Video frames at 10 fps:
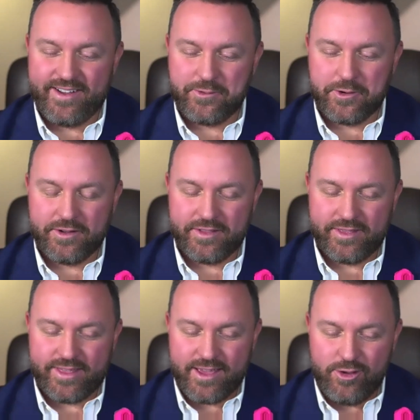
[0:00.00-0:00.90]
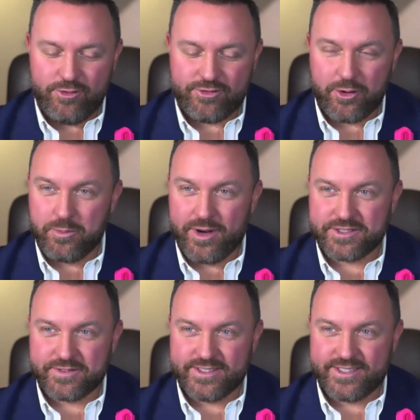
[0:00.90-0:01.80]
Well, thank you so
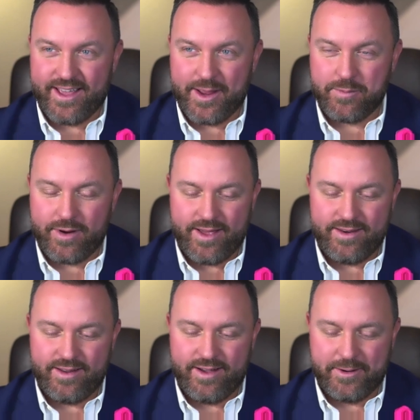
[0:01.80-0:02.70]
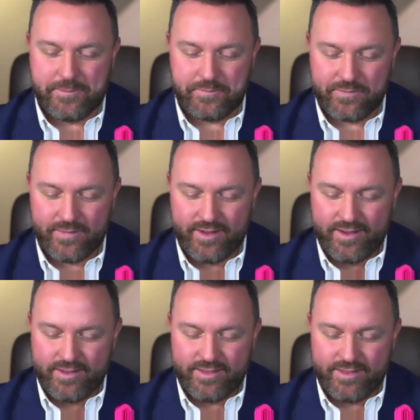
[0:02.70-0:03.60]
much for today, Brad.
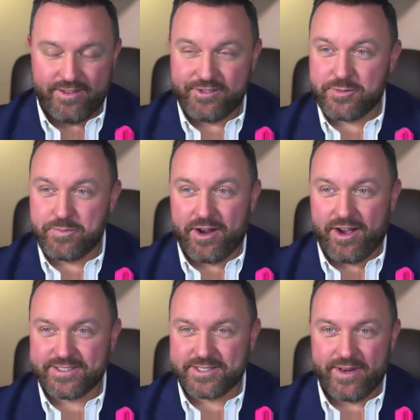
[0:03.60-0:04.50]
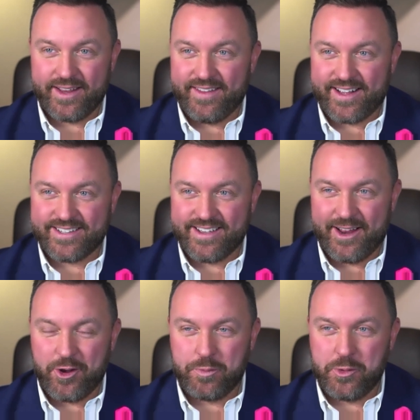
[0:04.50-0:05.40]
This has just been awesome. And again, like I said, I
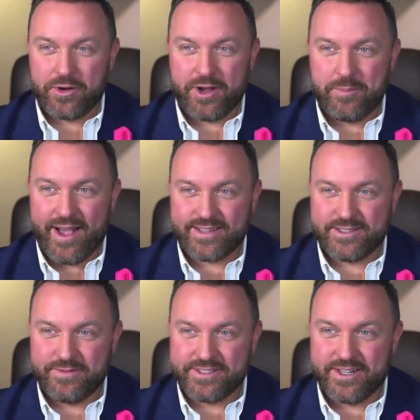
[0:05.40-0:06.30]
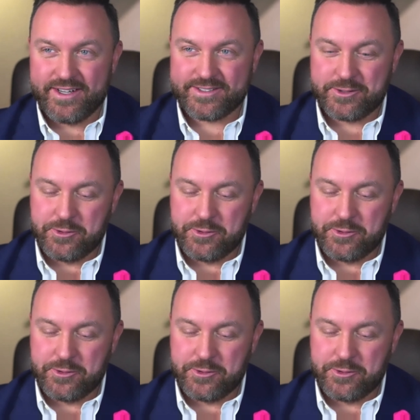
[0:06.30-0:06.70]
hope you will come back to visit us soon.